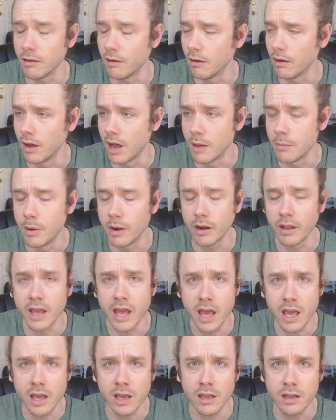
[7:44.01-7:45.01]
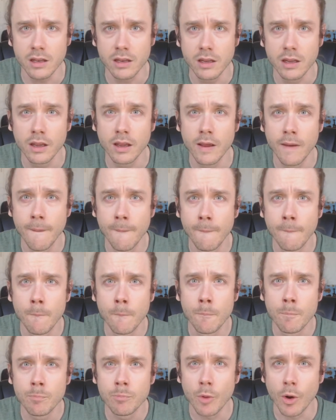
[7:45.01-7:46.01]
I barely ate
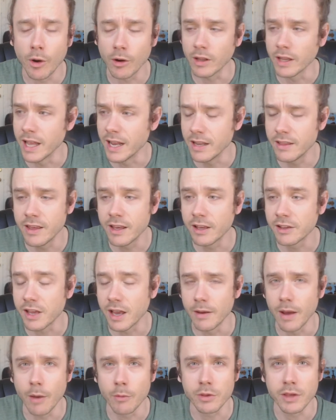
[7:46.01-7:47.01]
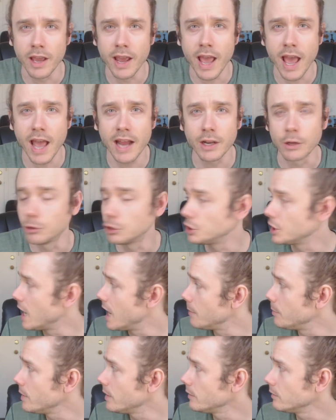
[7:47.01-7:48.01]
hardly anything because I was like, I had to go
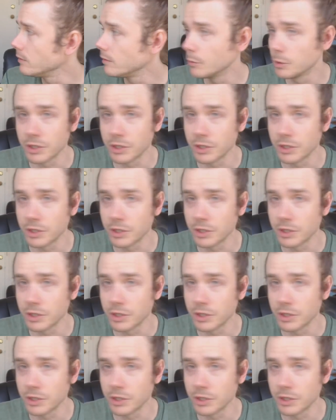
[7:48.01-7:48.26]
shopping,